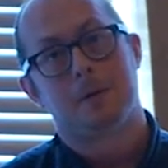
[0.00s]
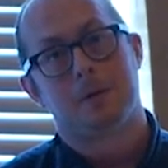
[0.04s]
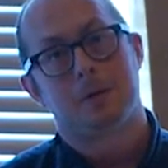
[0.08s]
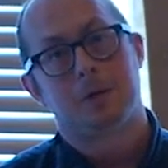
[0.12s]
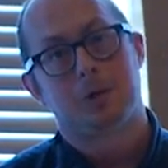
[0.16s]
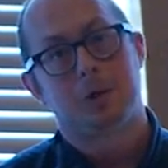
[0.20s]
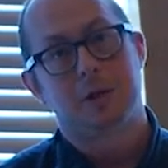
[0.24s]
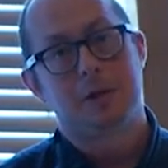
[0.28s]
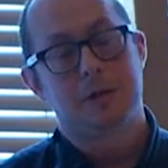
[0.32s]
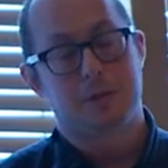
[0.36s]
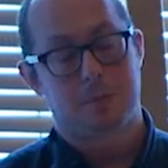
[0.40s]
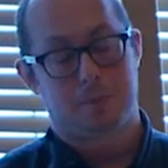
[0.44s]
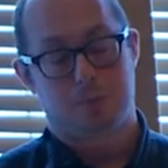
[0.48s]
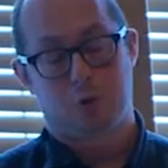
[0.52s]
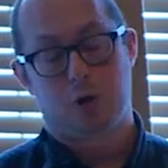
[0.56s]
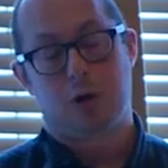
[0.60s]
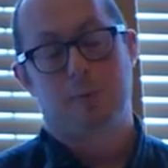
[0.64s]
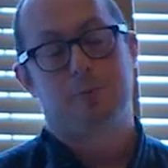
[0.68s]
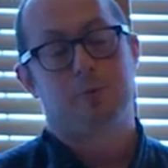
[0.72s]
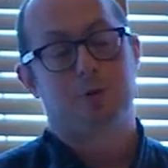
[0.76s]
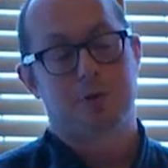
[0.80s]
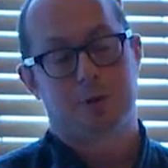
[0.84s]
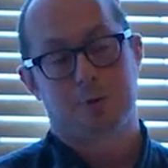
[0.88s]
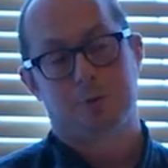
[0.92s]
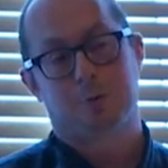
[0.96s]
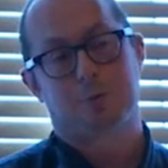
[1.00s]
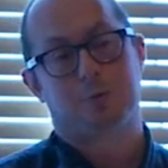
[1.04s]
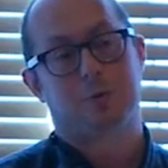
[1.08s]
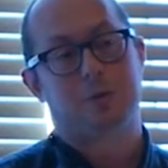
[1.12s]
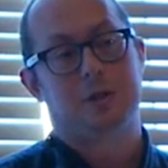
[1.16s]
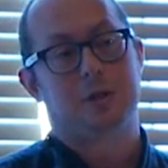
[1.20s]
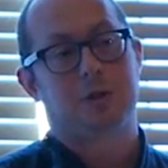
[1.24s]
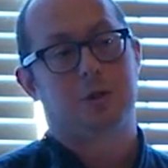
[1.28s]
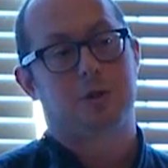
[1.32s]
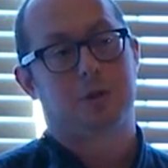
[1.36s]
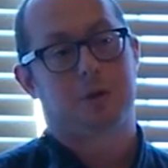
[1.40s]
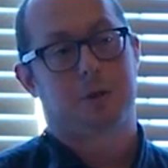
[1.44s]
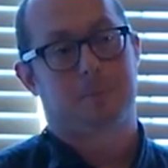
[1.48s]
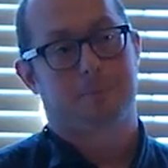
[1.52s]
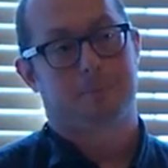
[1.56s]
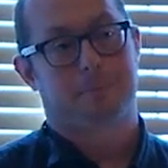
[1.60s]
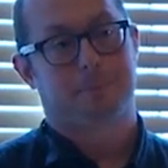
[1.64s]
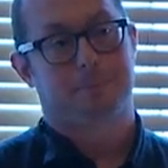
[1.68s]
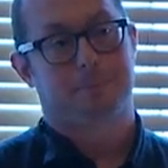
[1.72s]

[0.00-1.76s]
She is a primary school teacher.